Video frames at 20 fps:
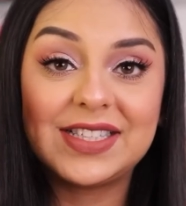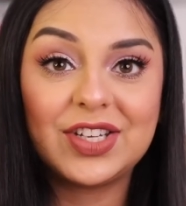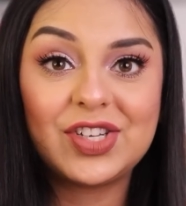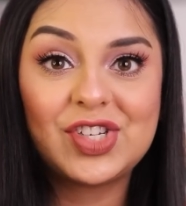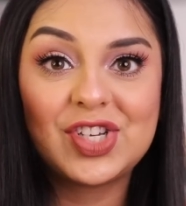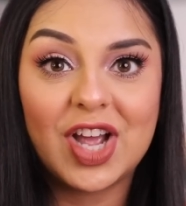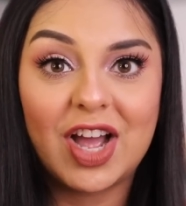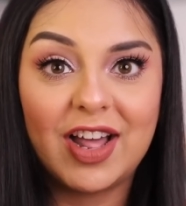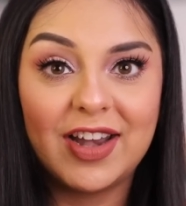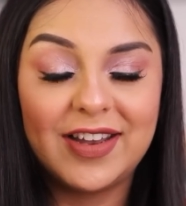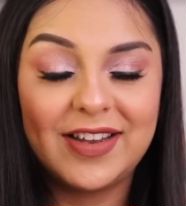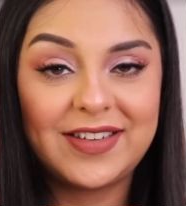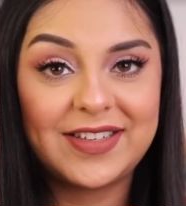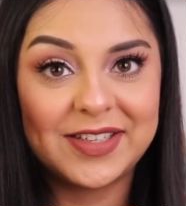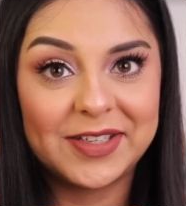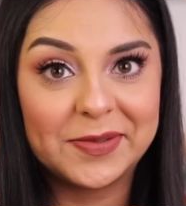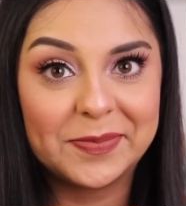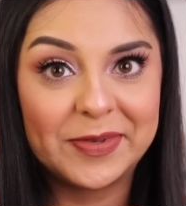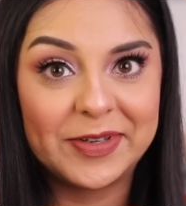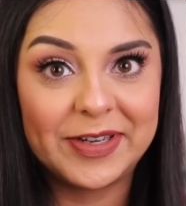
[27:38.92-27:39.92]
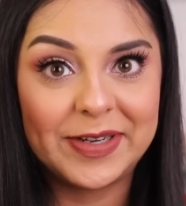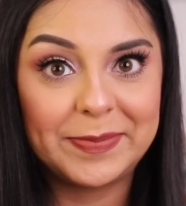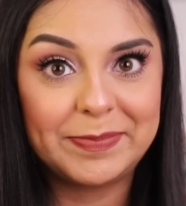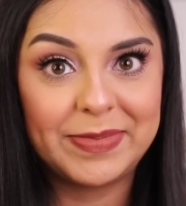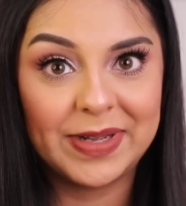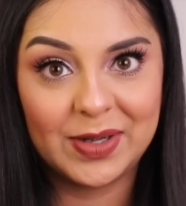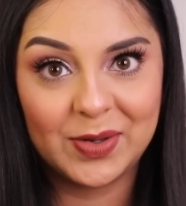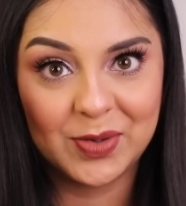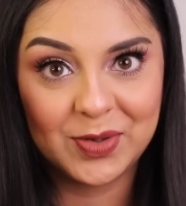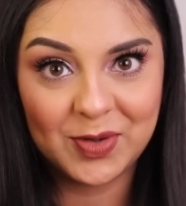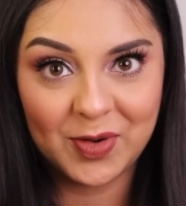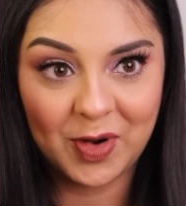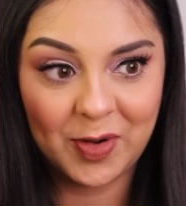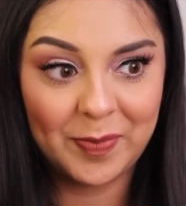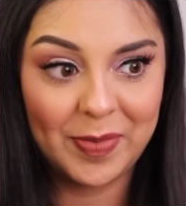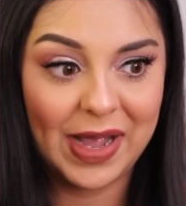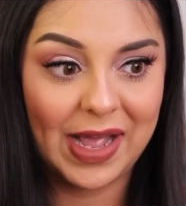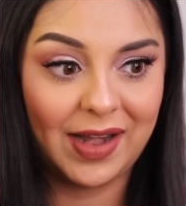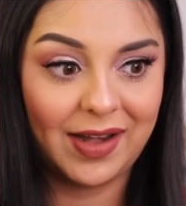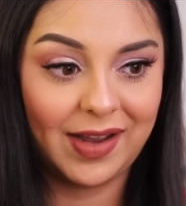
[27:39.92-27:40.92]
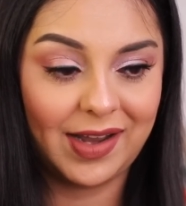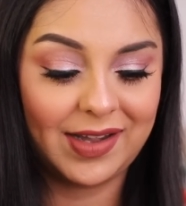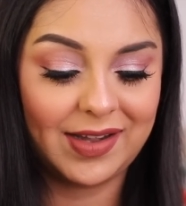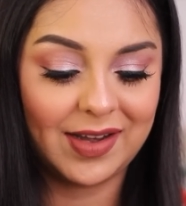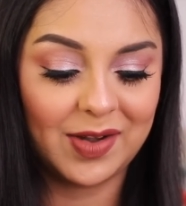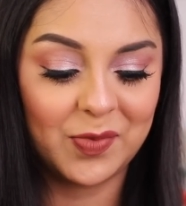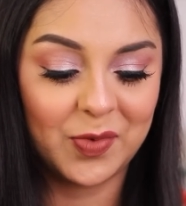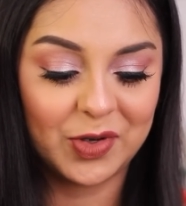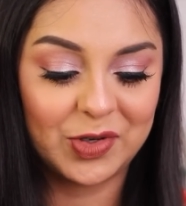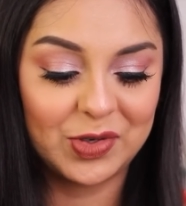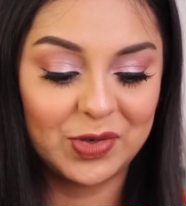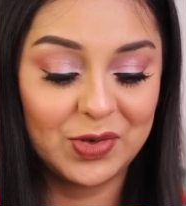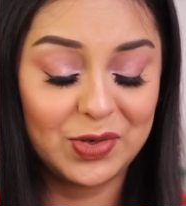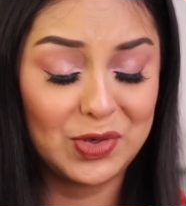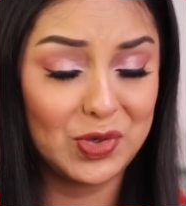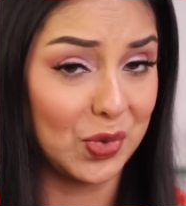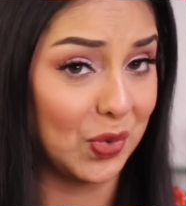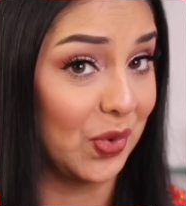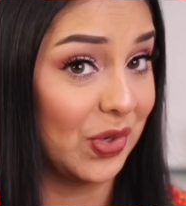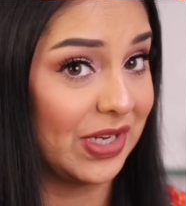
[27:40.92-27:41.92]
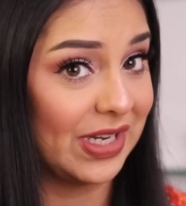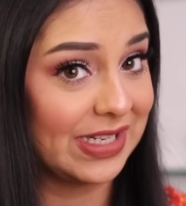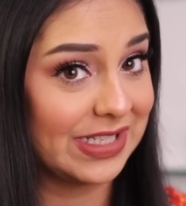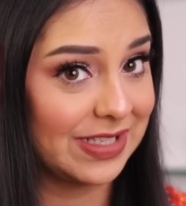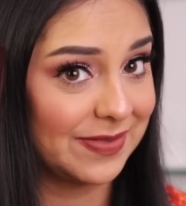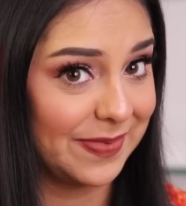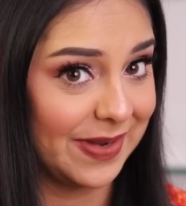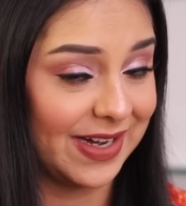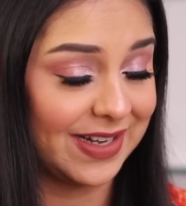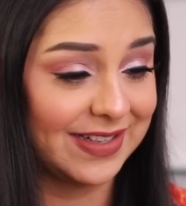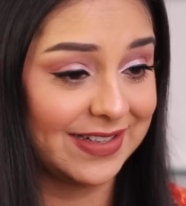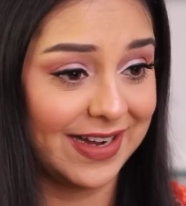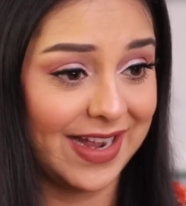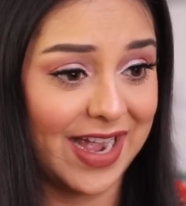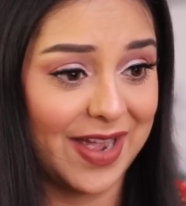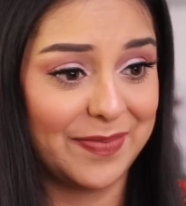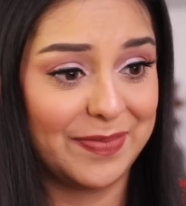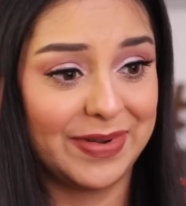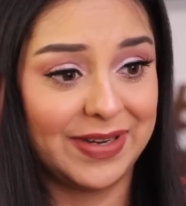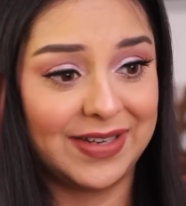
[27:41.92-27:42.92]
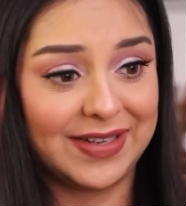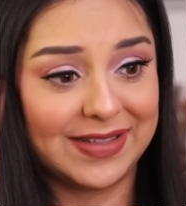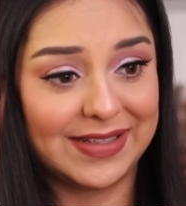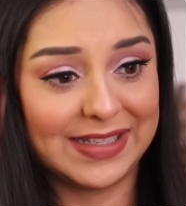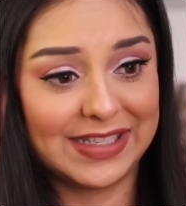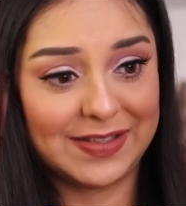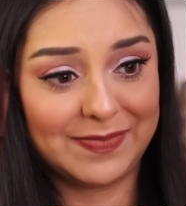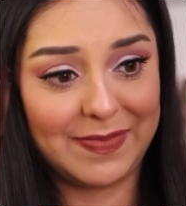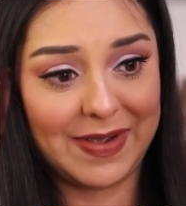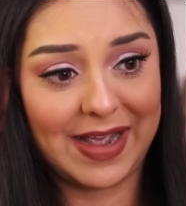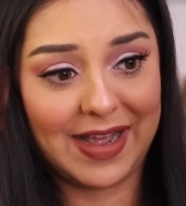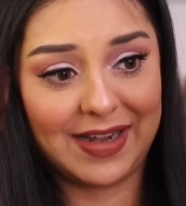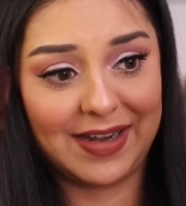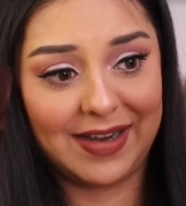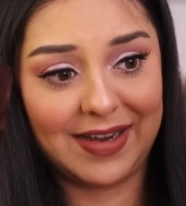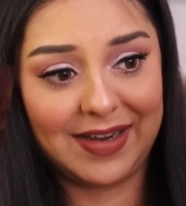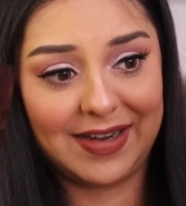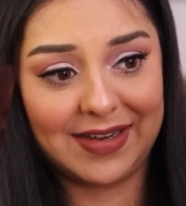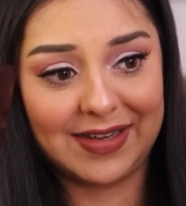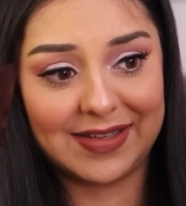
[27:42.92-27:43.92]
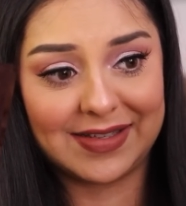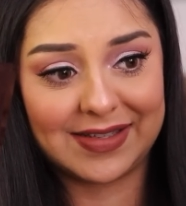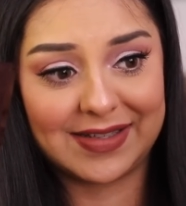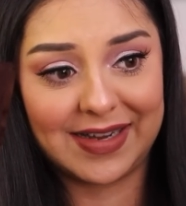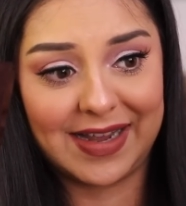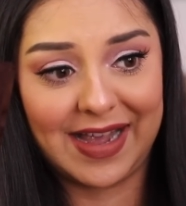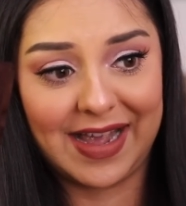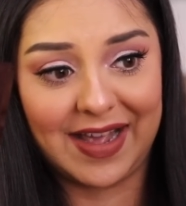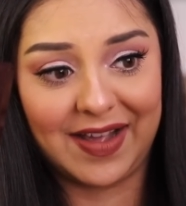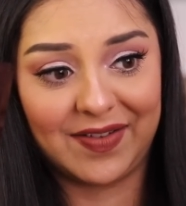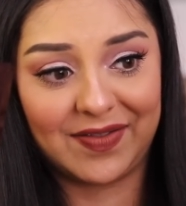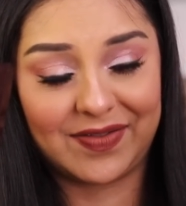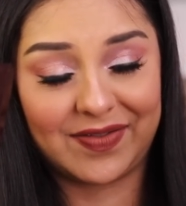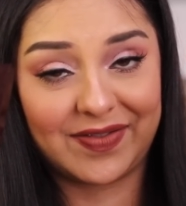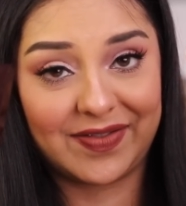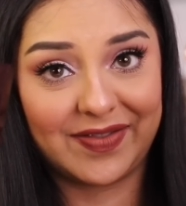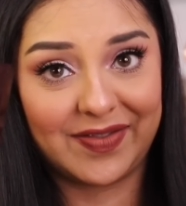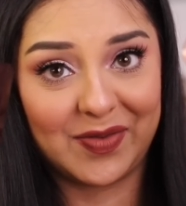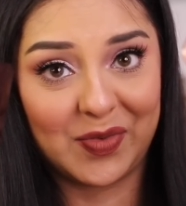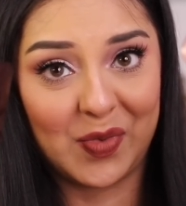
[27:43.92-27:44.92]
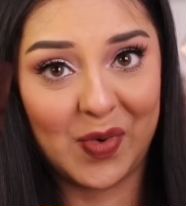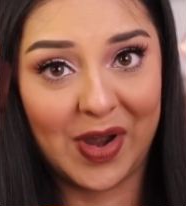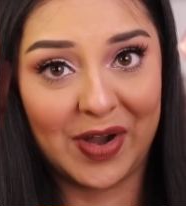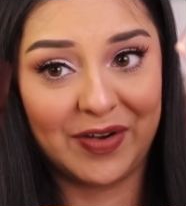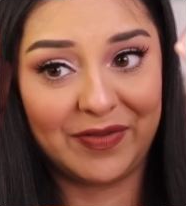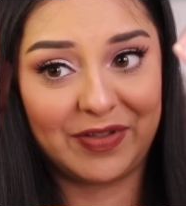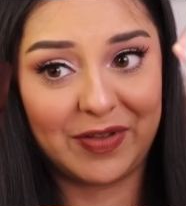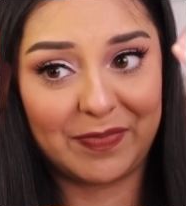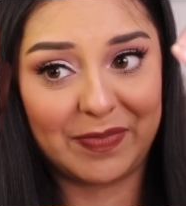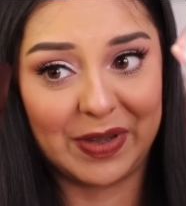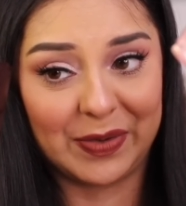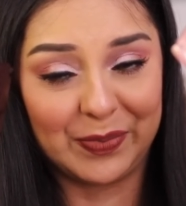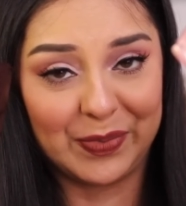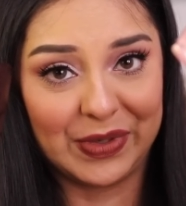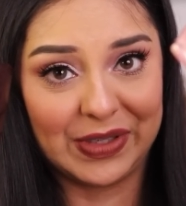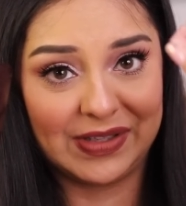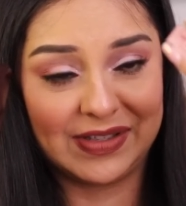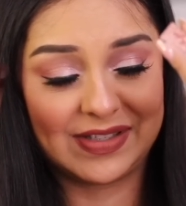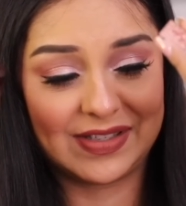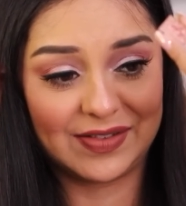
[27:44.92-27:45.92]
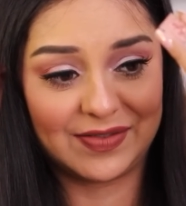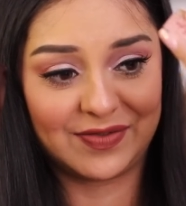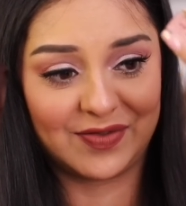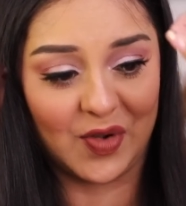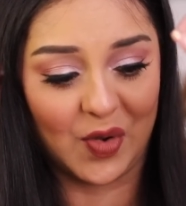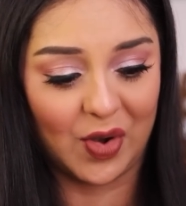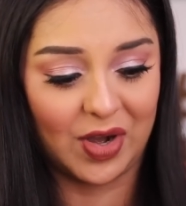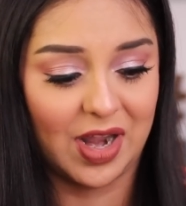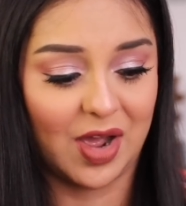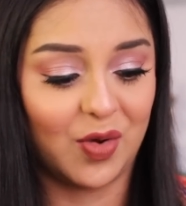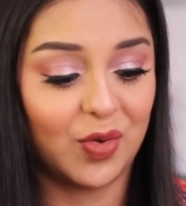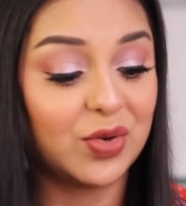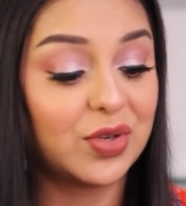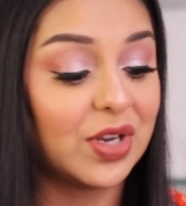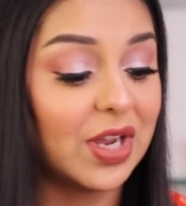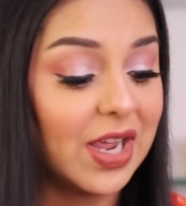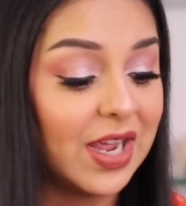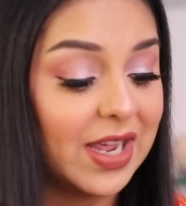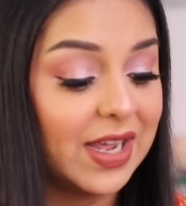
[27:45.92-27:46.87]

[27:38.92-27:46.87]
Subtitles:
the Charlotte Tilbury Pillow Talk palette, and what you don't expect to happen to this palette is to have one of the pigments fall out.